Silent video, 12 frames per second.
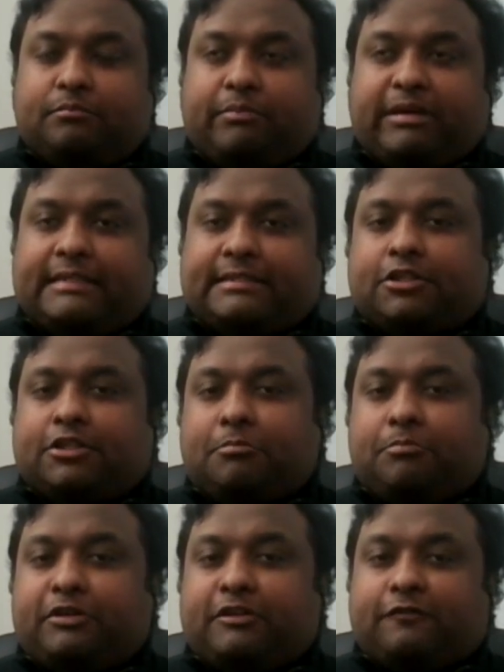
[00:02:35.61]
based on
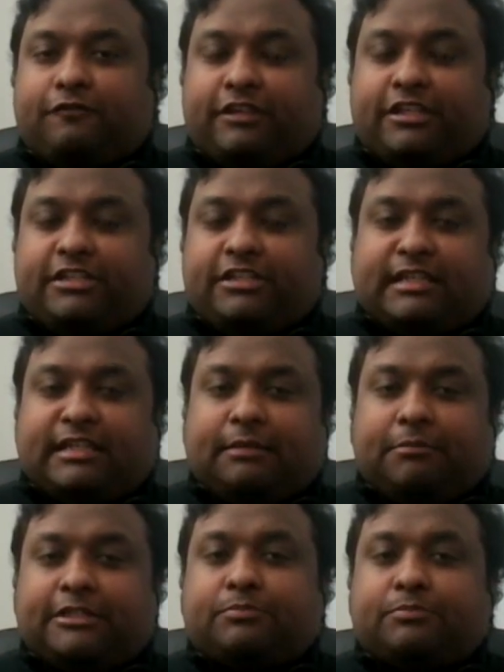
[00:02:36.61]
computer vision and
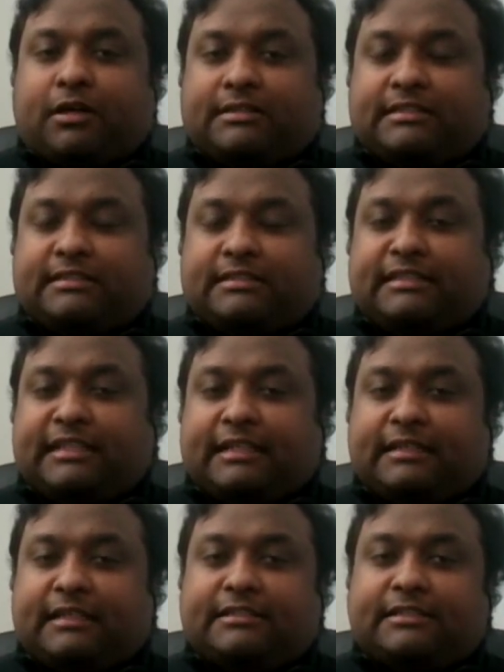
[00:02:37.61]
image processing
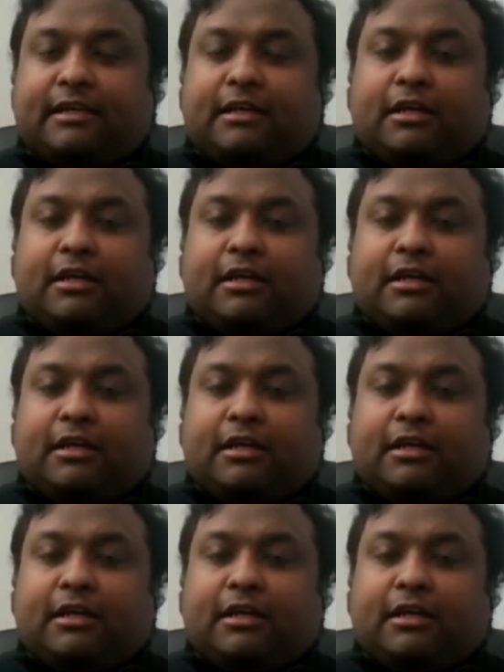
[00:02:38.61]
techniques,